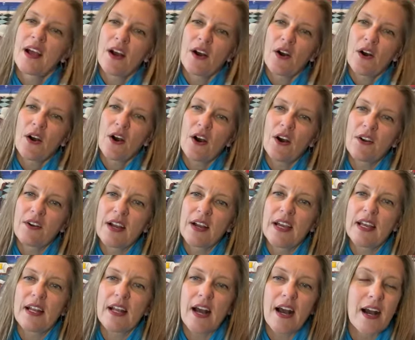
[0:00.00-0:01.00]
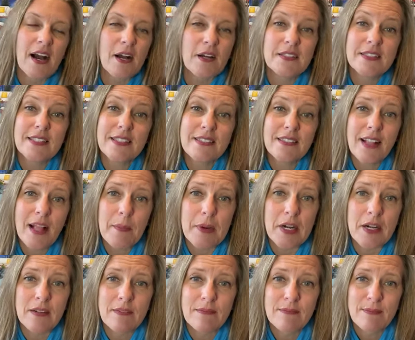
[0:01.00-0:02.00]
All right,
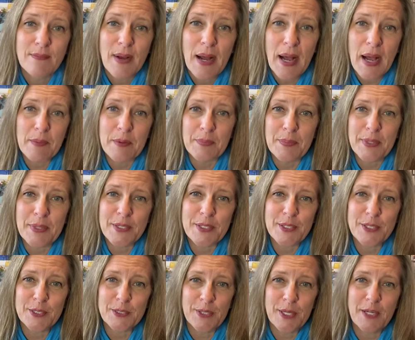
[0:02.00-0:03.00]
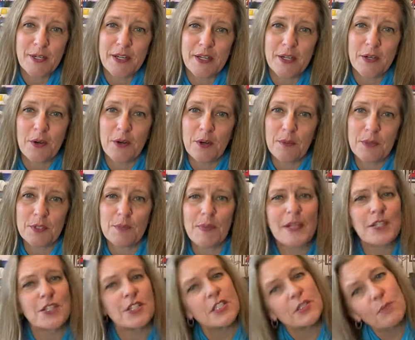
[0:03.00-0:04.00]
disclaimer. I'm a personal trainer and a hormone
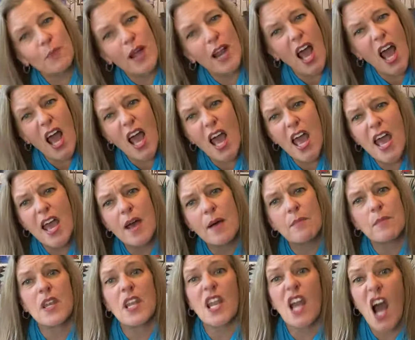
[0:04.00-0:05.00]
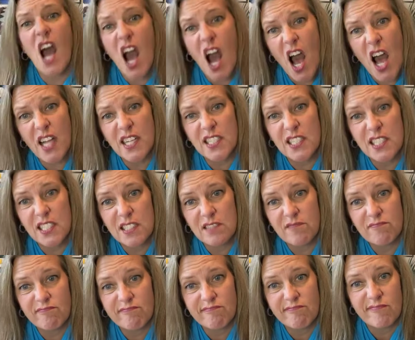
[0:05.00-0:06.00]
specialist, but I am not
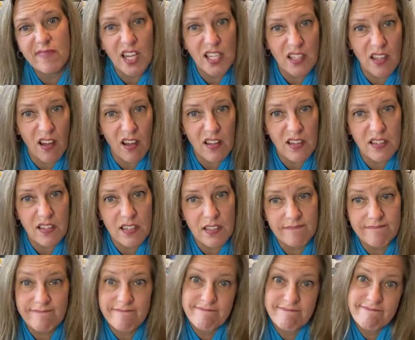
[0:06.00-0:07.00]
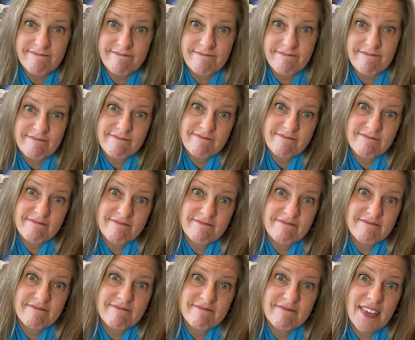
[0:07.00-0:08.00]
a doctor.
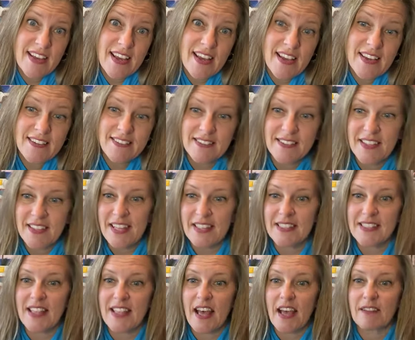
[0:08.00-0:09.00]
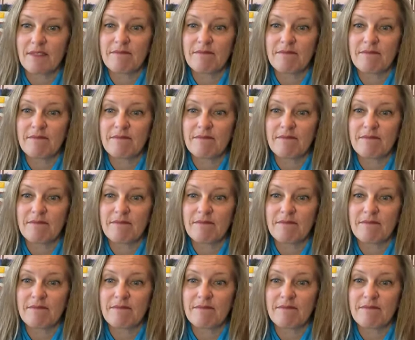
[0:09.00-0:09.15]
That's that.